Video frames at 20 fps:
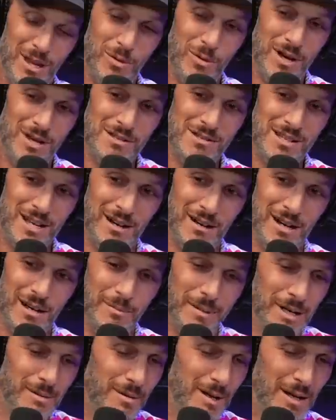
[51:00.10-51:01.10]
were like, "Why are you staring
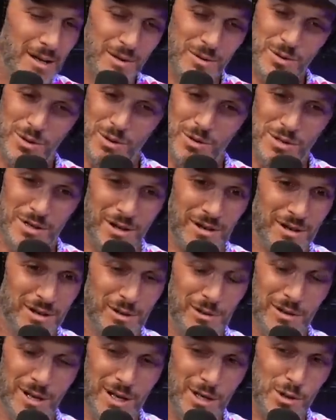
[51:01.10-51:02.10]
at me?" I'm like, "I'm so
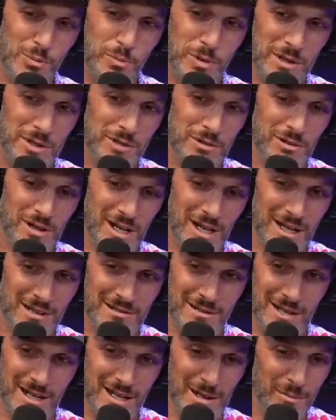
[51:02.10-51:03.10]
sorry, dude. I just picked you to
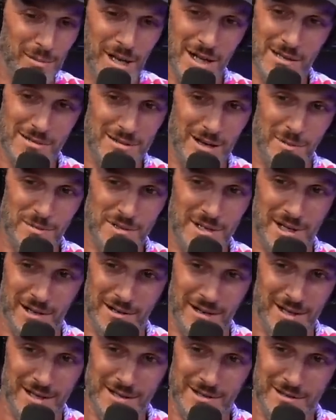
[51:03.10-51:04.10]
hate today, but I'll stop
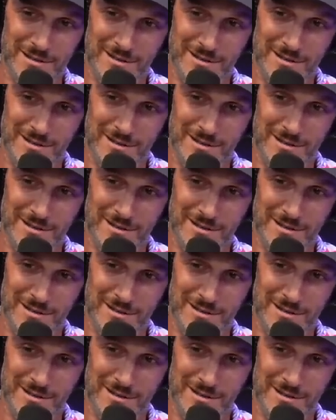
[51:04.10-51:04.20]
staring at